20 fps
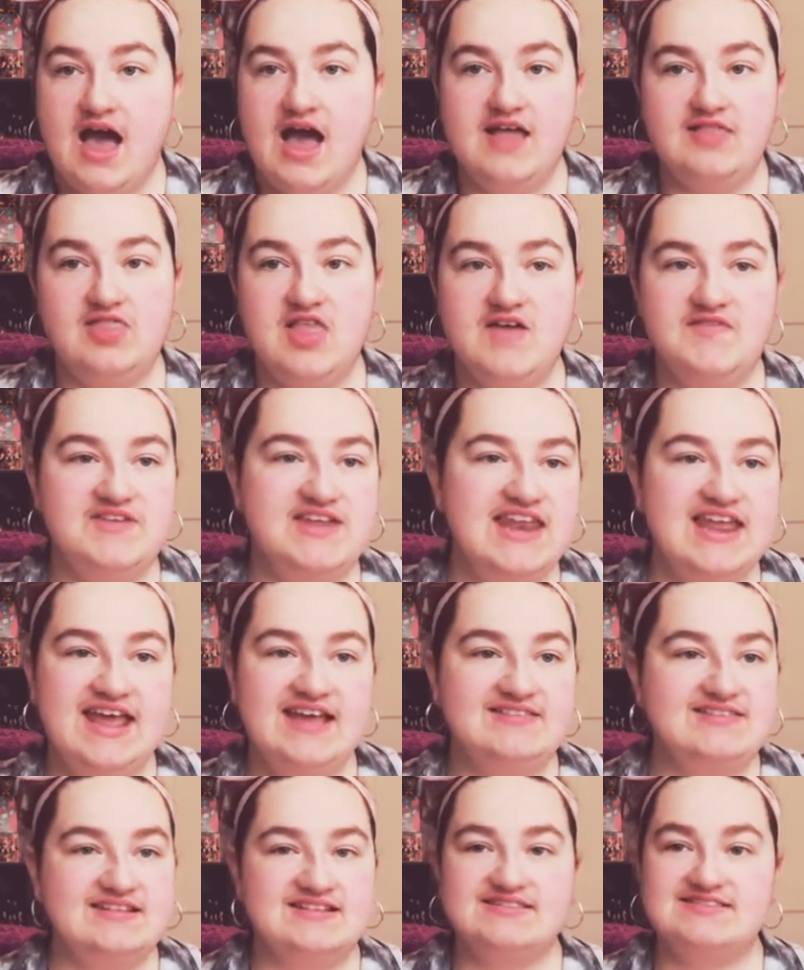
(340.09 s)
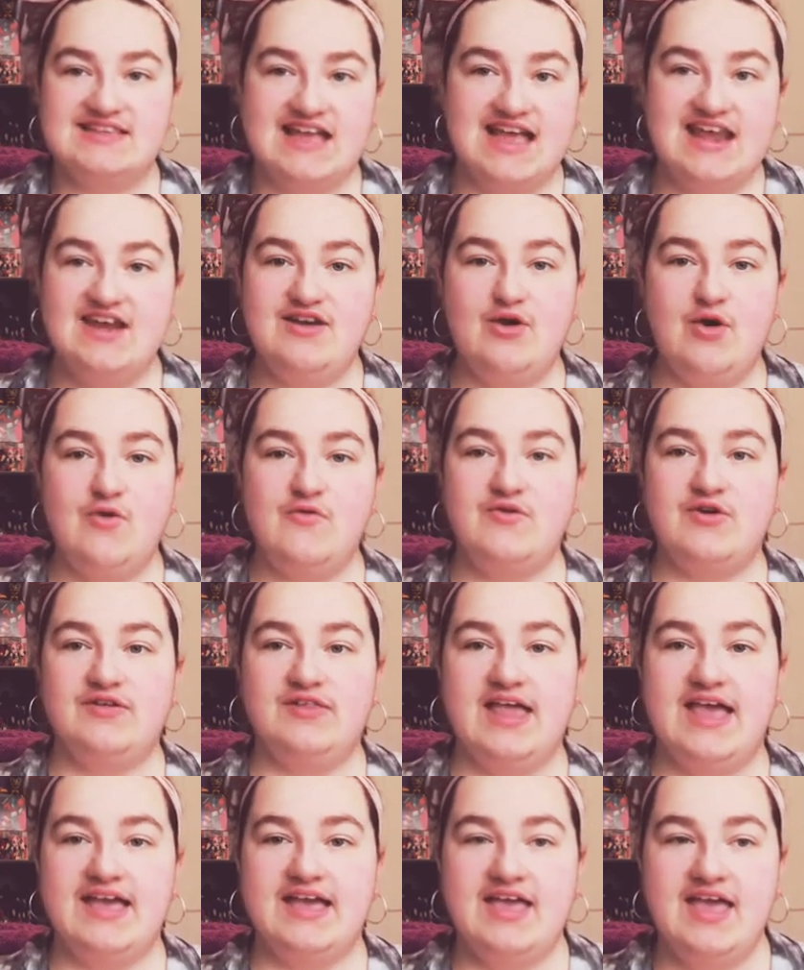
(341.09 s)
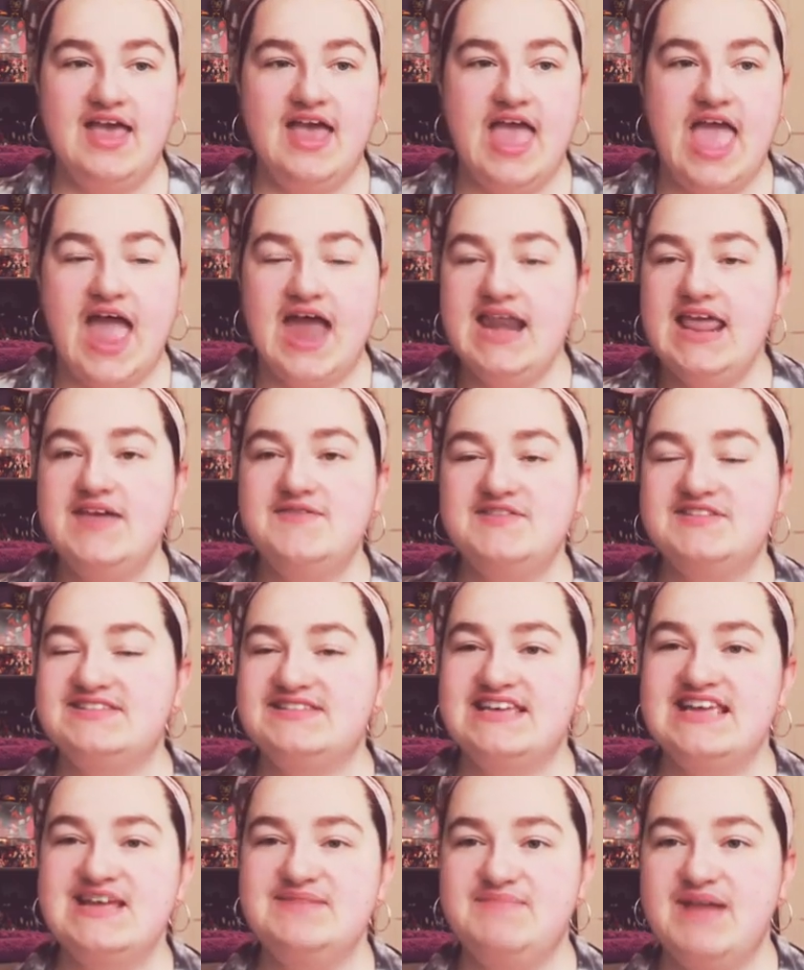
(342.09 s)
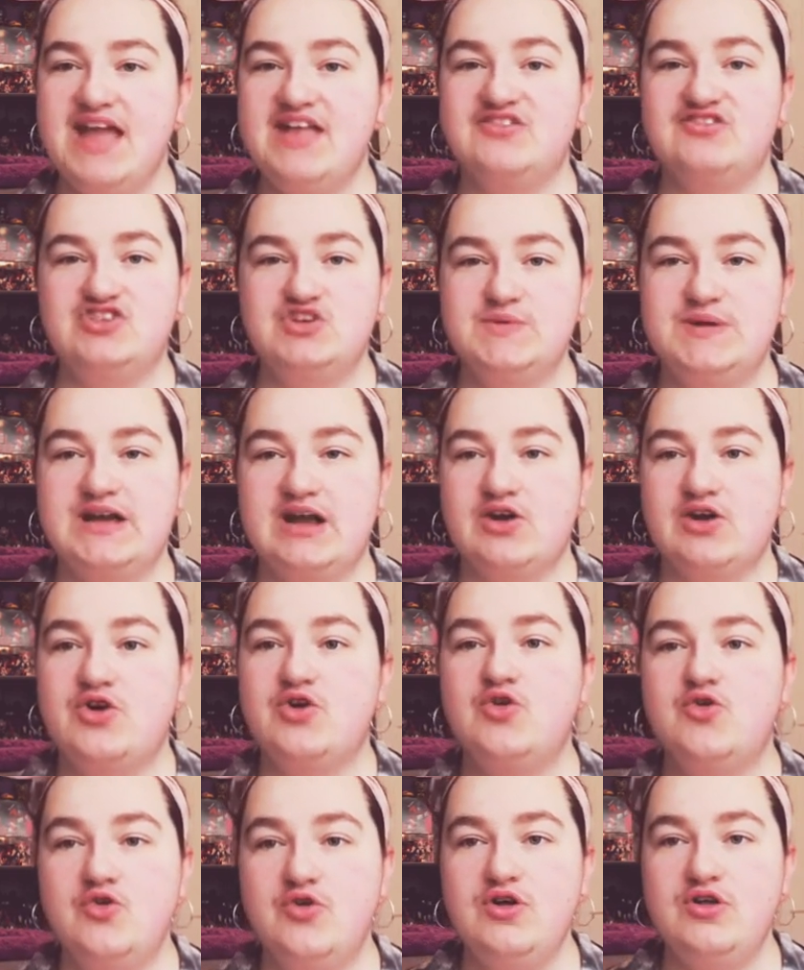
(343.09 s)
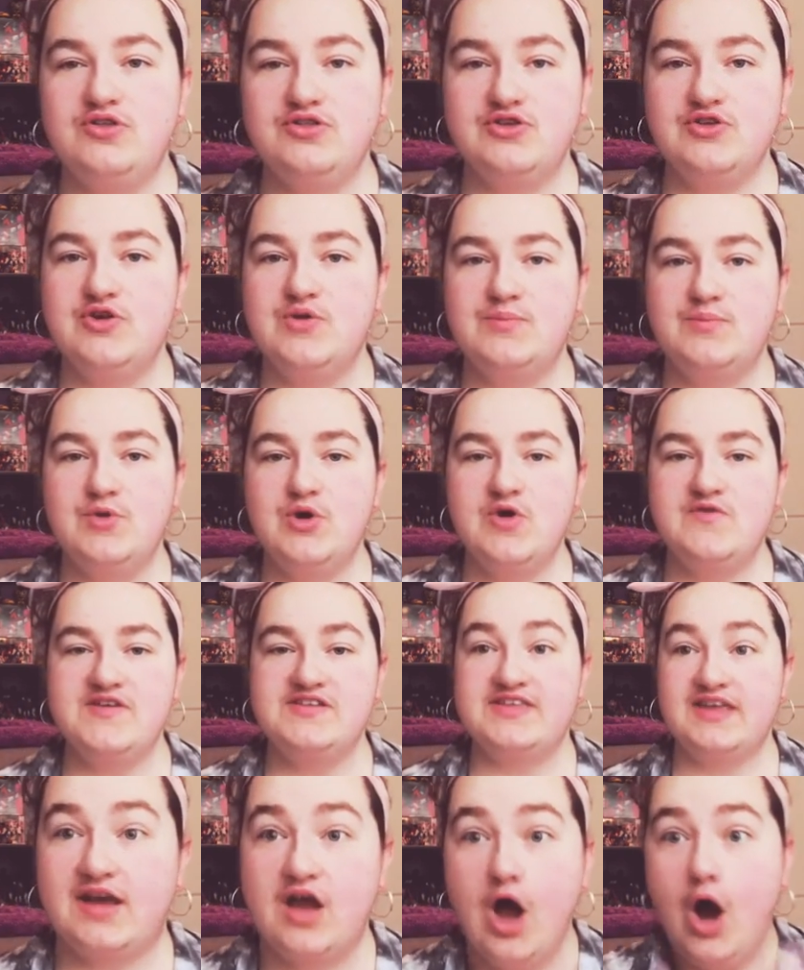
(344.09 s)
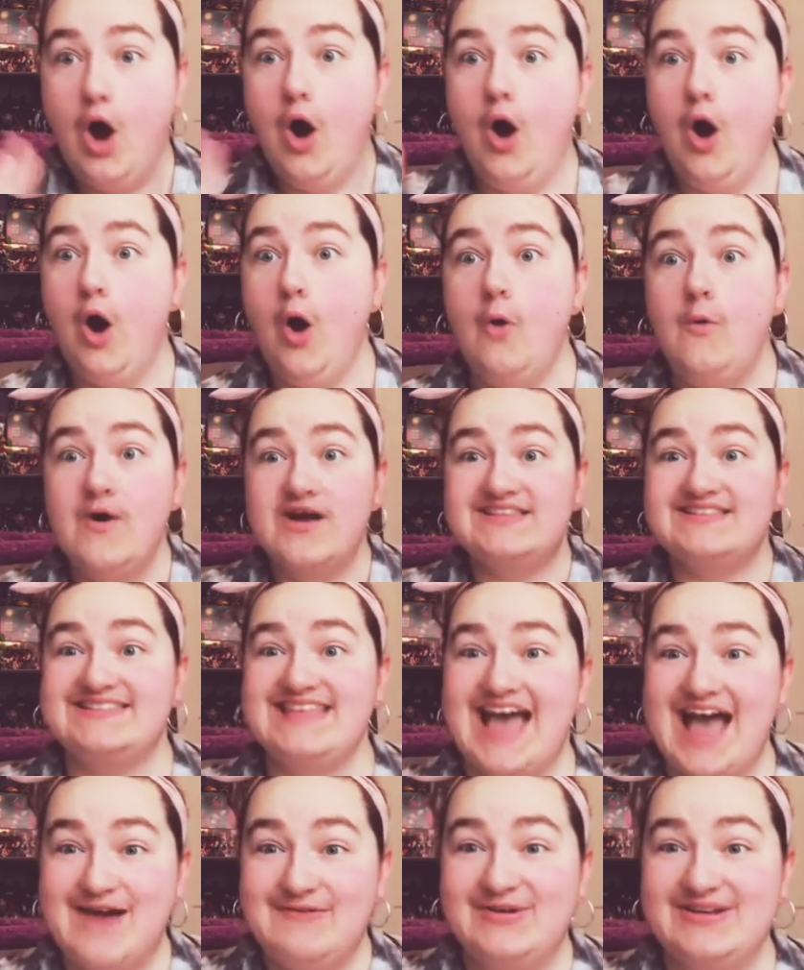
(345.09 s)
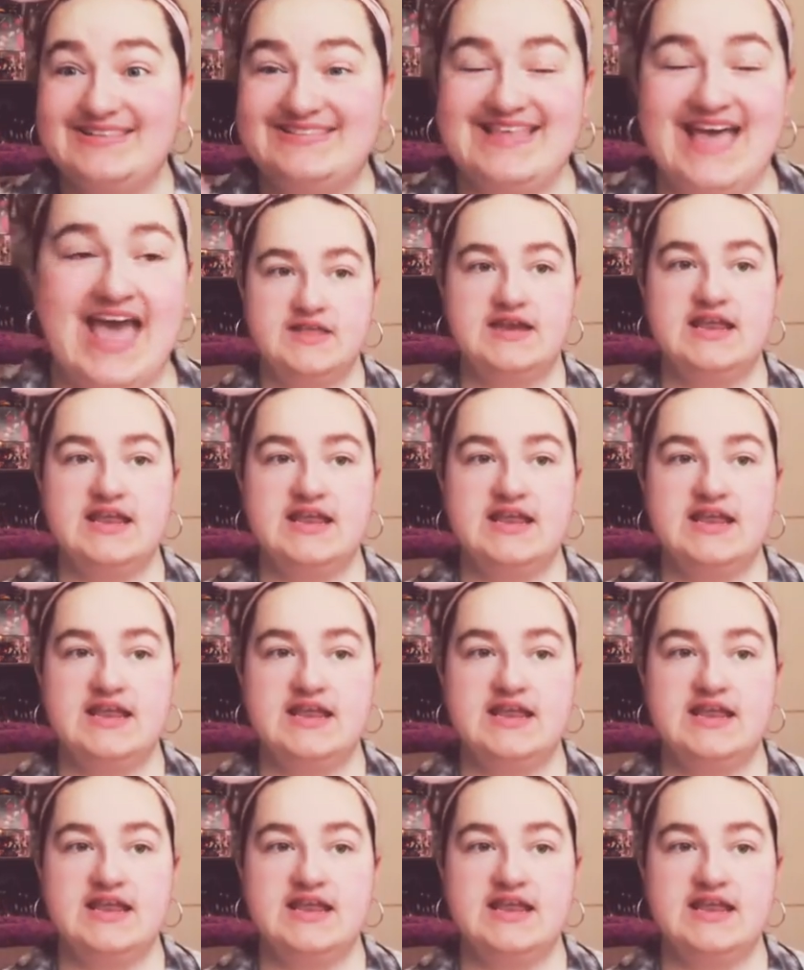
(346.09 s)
I love that he gets excited over like any of his teammates doing a cool new move. He's like, oh, what's that?